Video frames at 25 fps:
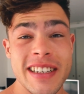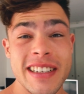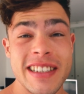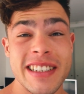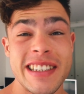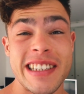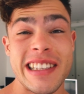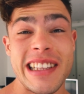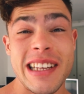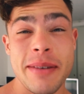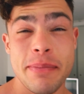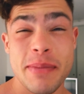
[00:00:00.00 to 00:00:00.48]

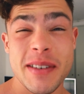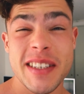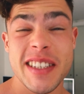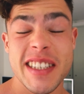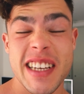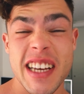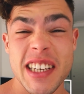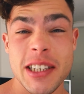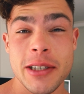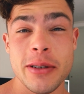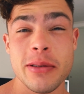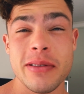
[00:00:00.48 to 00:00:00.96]
sleeping
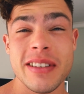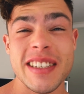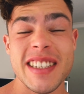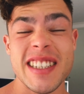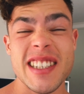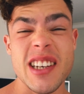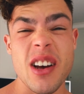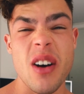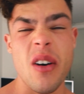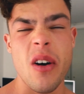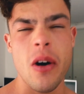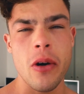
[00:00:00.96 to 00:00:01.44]
schedule
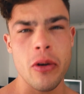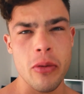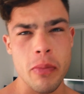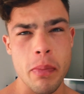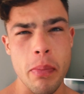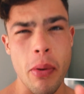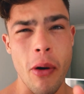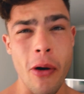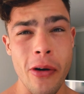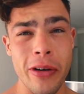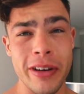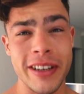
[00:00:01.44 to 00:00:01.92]
is
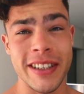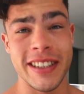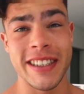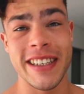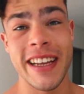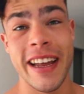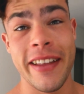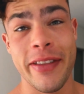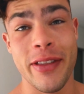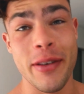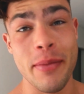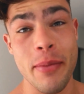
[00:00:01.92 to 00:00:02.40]
on point
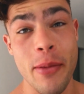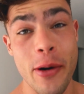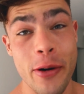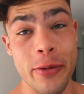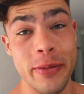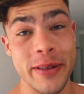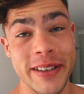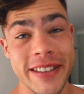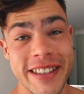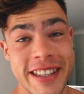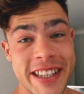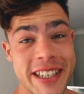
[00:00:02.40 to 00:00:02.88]
at the
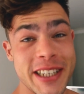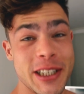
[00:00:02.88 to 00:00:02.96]
moment.